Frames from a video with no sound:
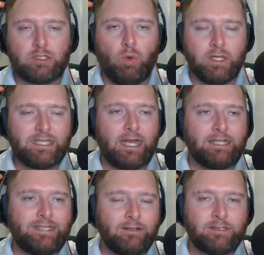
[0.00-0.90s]
So once again,
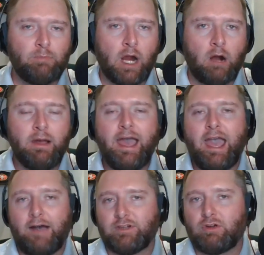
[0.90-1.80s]
until tomorrow,
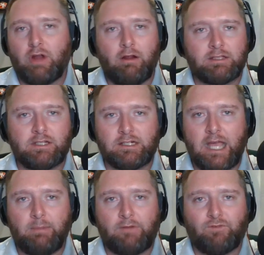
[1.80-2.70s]
have a great rest of your
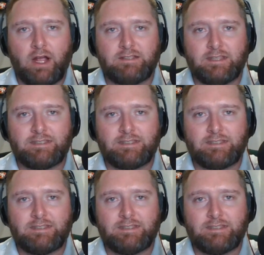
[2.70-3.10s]
day, my friends.